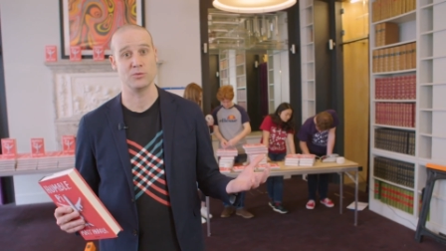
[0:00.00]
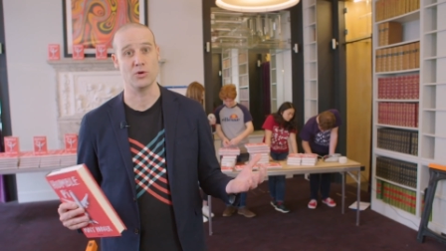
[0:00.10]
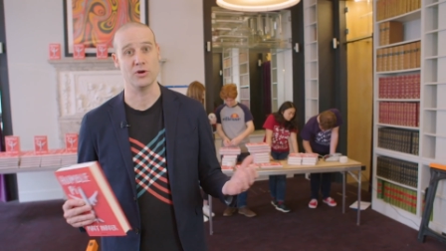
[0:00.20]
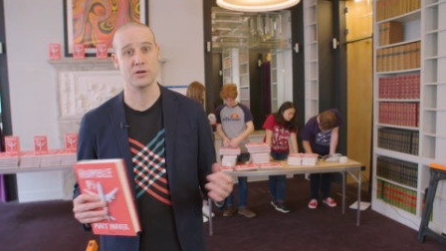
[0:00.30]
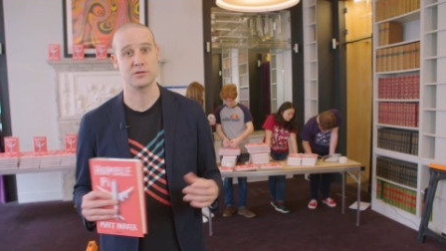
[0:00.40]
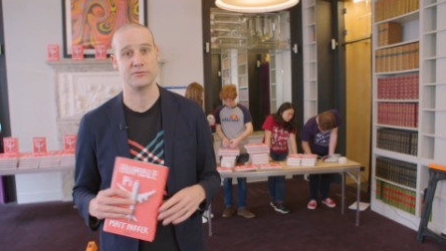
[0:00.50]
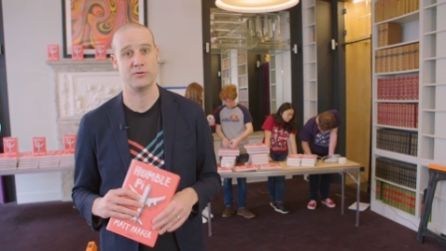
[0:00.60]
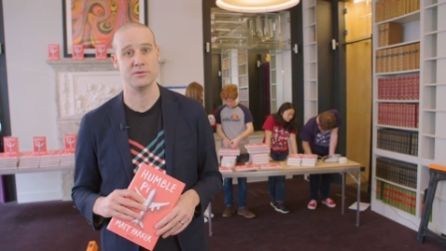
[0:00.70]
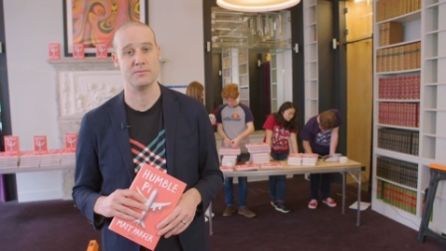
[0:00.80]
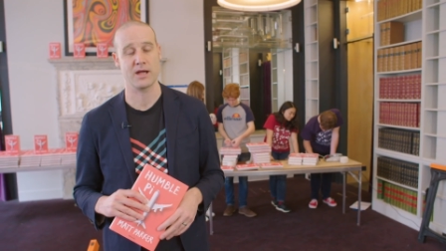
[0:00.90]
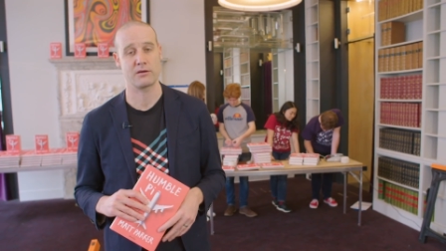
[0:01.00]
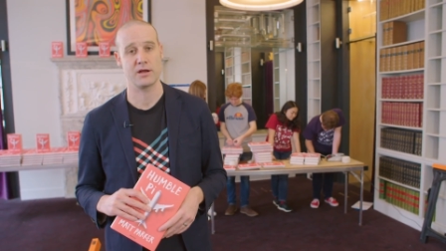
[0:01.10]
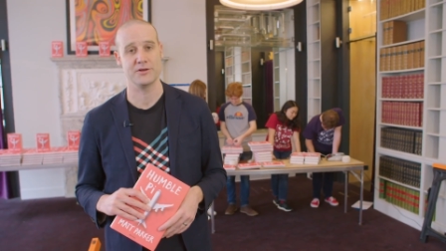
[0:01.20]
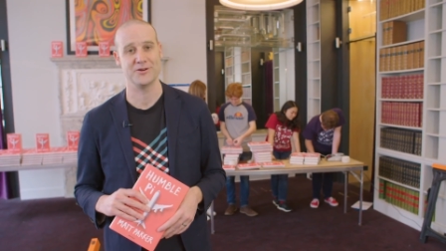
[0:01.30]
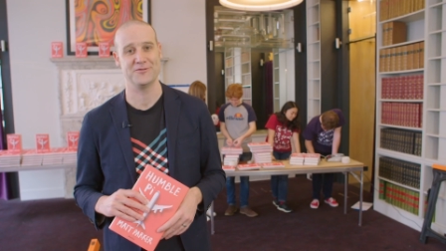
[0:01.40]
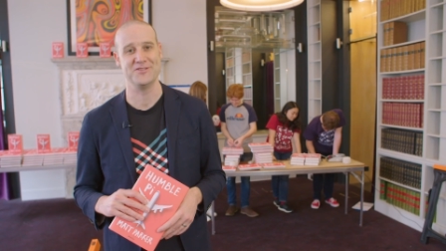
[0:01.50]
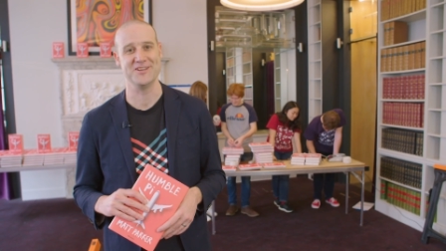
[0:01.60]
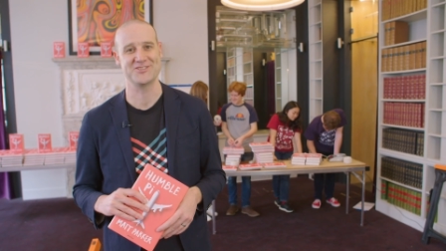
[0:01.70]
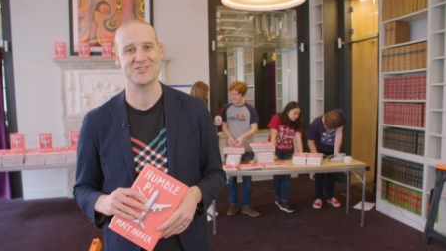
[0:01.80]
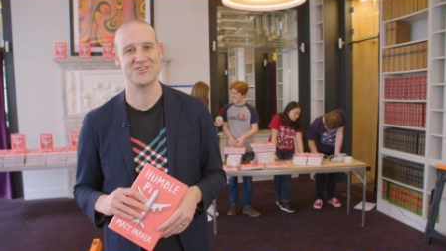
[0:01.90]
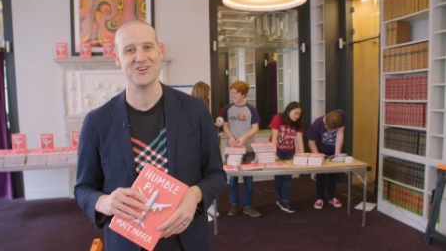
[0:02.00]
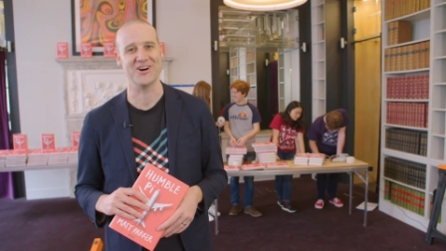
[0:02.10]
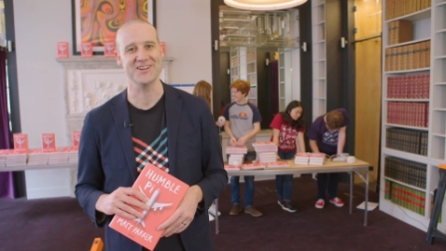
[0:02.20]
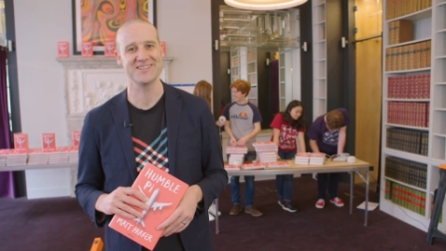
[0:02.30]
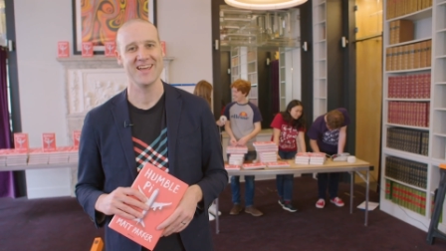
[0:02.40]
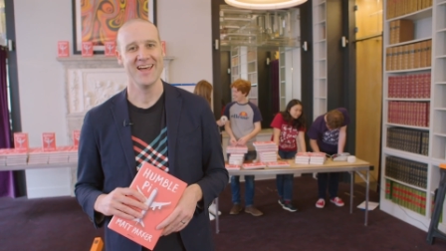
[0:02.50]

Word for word: to work to form the background of this shot.